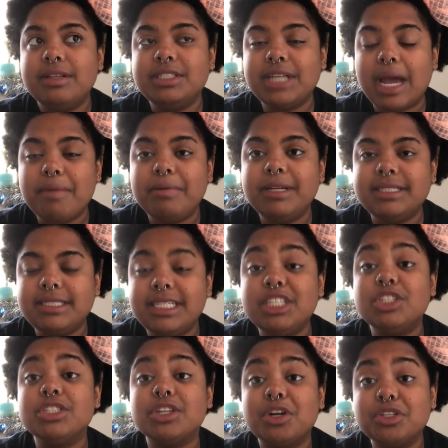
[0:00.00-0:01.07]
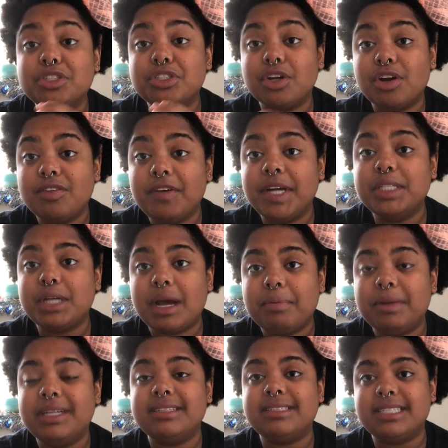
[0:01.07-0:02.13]
The Japanese teachers are certified
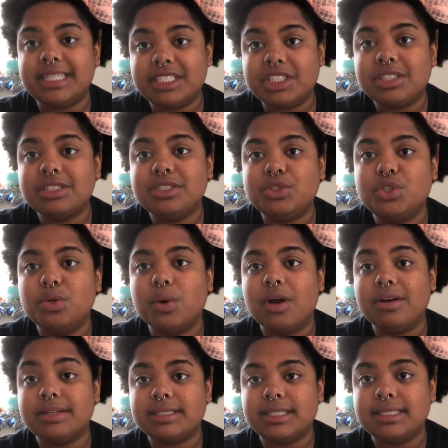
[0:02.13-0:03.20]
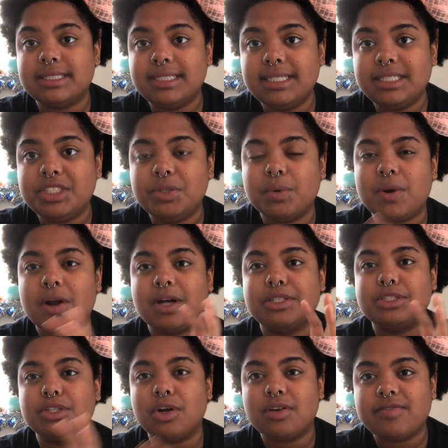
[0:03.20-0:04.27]
Japanese teachers. You are an assistant. You are
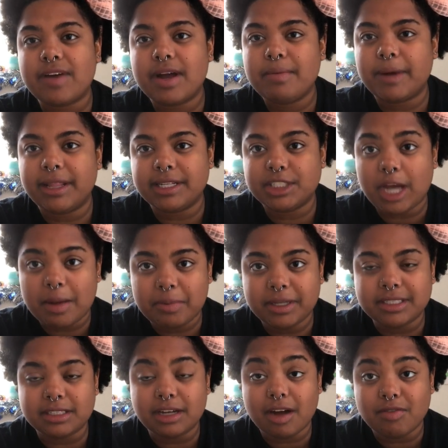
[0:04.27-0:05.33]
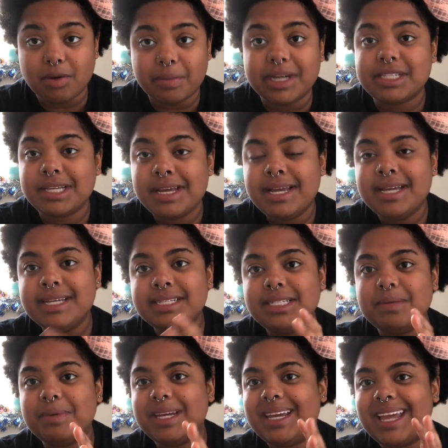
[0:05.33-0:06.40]
not certified by the Japanese government
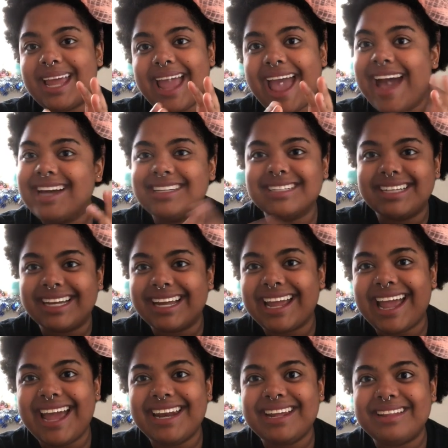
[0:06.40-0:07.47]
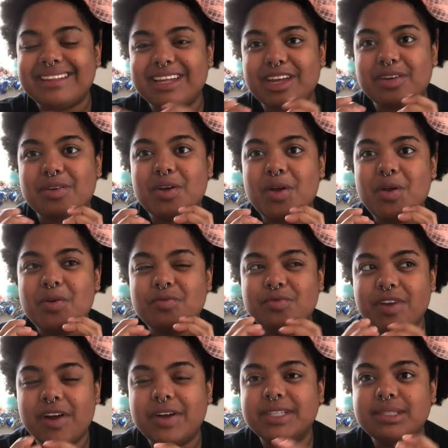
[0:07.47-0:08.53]
to be handling anything
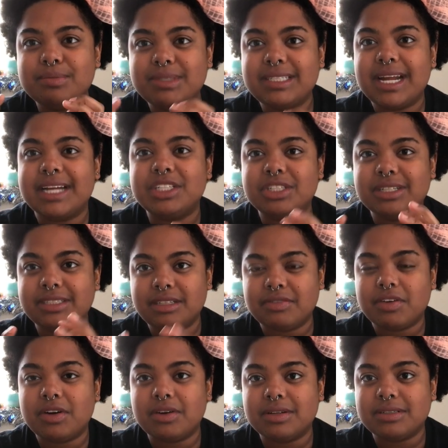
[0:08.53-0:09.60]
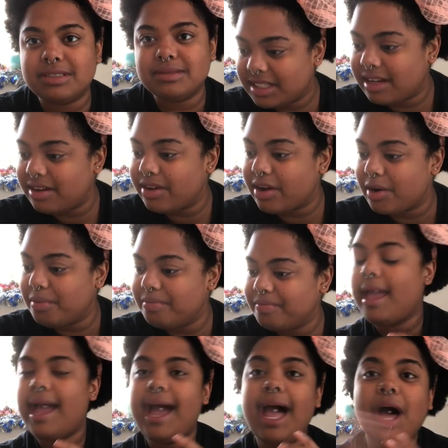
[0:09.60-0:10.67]
very substantially difficult. There you go.
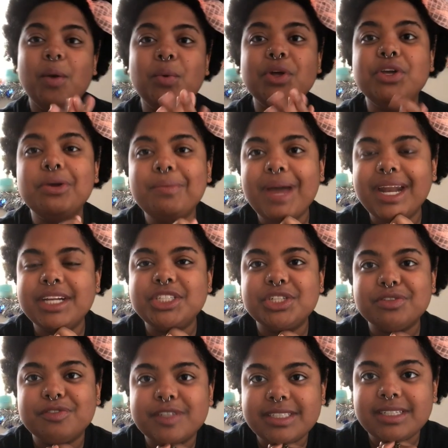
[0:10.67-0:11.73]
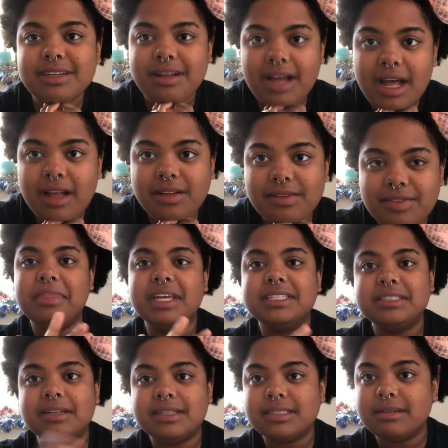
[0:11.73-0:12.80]
How will you manage your physical health?
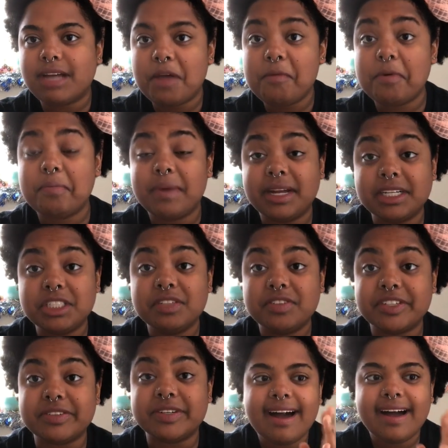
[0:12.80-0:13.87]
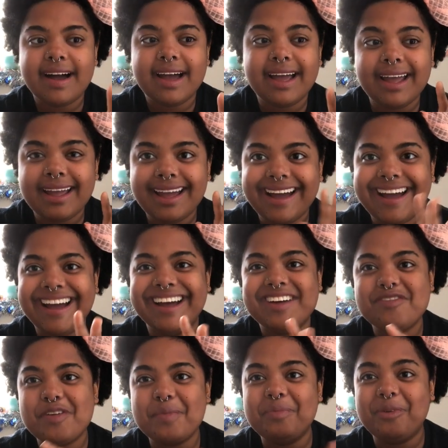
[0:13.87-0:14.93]
This also came up in my interview. I
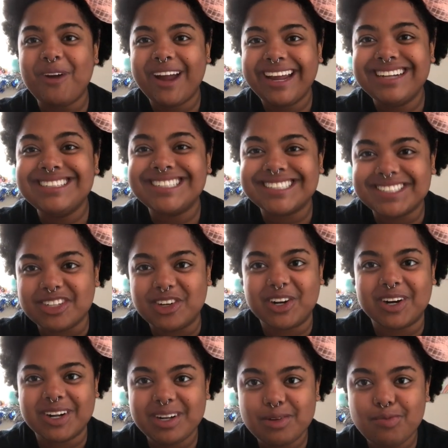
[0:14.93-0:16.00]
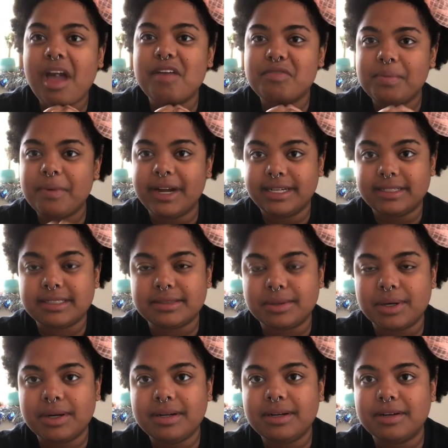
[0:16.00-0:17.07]
have a brain disorder. I have a brain
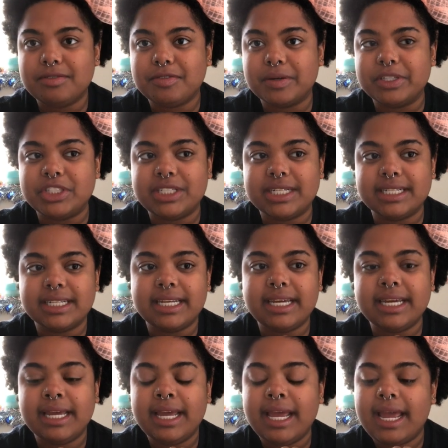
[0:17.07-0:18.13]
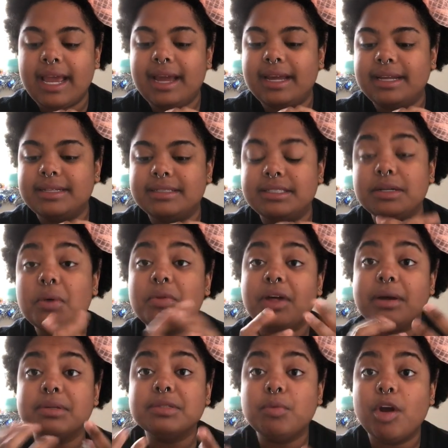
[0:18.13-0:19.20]
disorder, unfortunately. And so
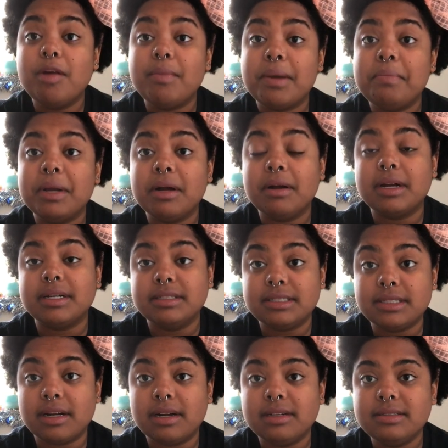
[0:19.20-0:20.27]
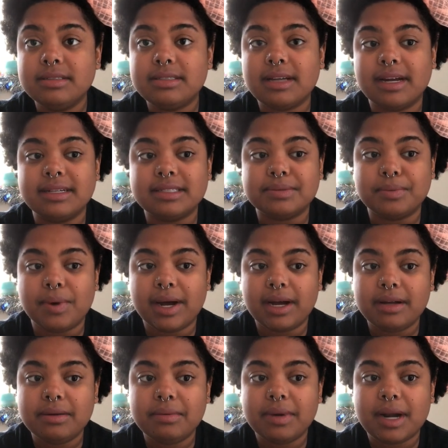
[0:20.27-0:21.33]
that was one of my bigger concerns as
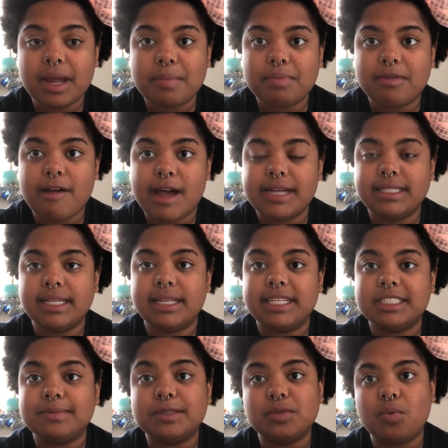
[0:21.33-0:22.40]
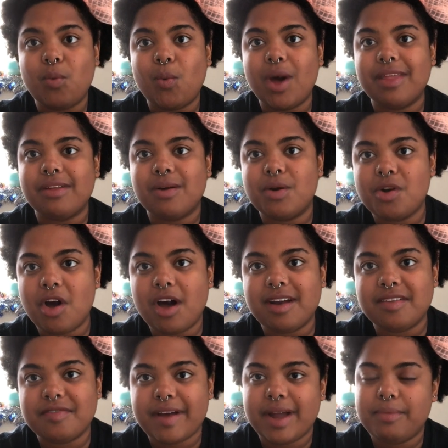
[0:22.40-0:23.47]
well when I applied to this, was whether or not
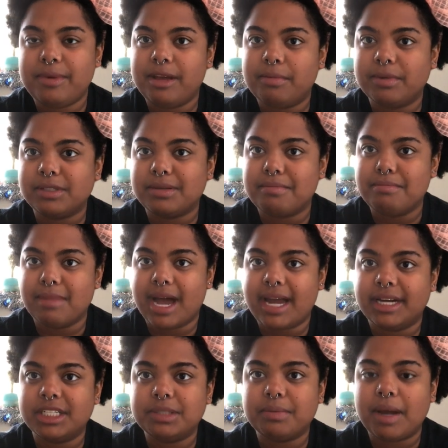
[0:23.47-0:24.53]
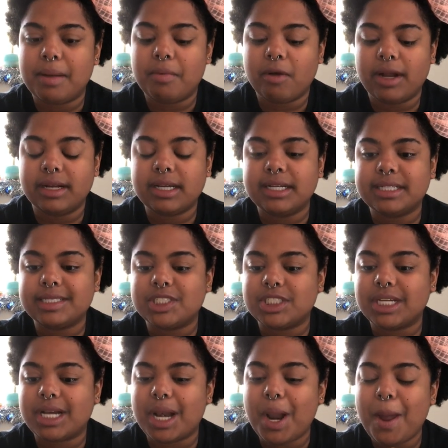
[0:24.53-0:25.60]
if I'd be able to manage my brain
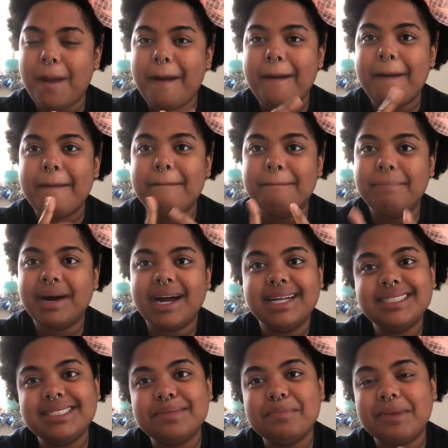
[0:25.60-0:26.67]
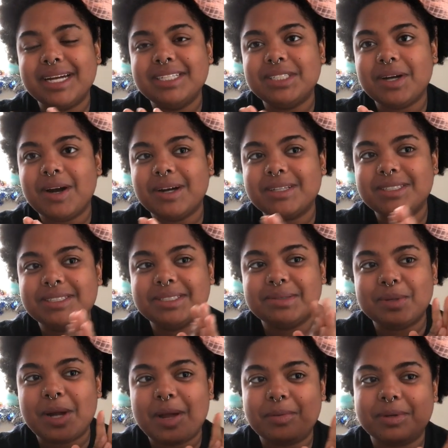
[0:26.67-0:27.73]
condition. But my doctors
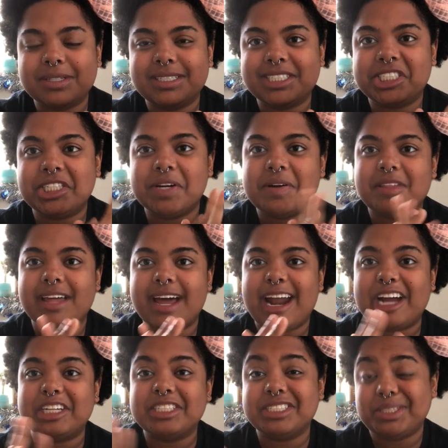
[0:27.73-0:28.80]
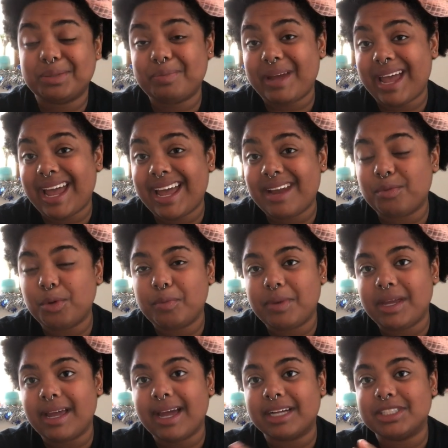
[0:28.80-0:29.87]
were able to show that actually Japan would
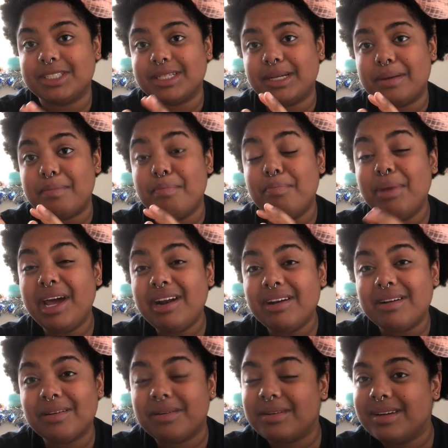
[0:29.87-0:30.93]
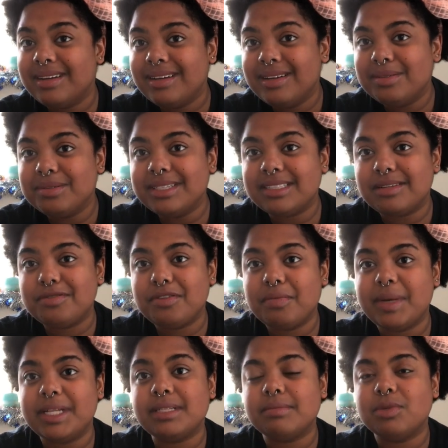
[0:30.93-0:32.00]
be actually a better reason for
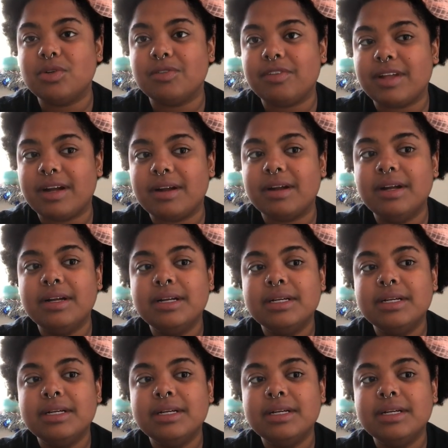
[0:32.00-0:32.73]
me to move there.